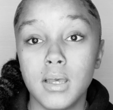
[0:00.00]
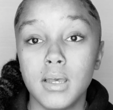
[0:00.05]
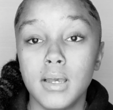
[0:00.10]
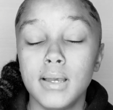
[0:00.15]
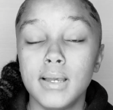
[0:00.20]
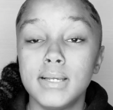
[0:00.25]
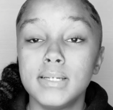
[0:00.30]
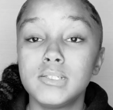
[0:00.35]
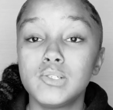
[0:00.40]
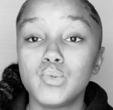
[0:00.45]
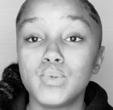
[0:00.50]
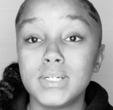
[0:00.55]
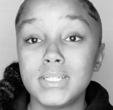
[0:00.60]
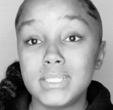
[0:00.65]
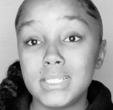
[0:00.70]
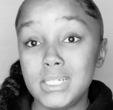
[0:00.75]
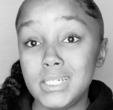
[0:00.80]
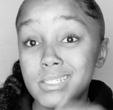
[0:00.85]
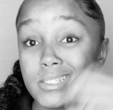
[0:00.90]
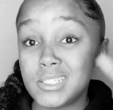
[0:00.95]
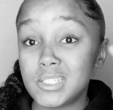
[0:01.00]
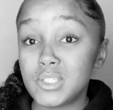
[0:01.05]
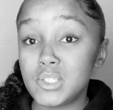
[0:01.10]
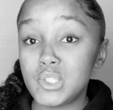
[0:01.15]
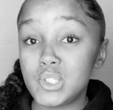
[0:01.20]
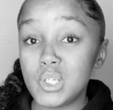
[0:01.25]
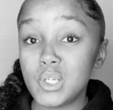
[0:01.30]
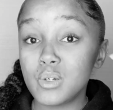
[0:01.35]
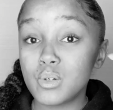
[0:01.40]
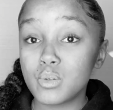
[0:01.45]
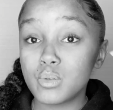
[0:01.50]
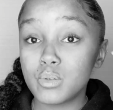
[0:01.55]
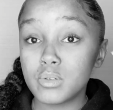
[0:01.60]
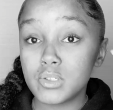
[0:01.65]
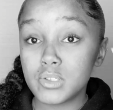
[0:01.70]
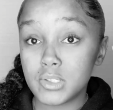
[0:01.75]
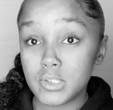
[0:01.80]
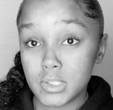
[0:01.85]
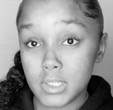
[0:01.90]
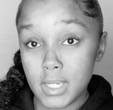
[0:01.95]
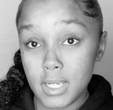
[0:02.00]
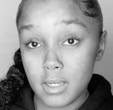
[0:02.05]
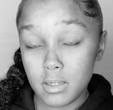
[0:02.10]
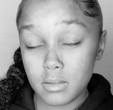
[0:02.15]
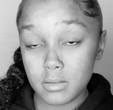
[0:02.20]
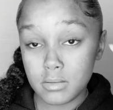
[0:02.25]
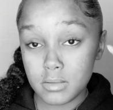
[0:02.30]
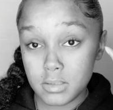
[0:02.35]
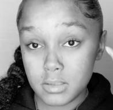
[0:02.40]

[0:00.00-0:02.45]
is when the sickle cell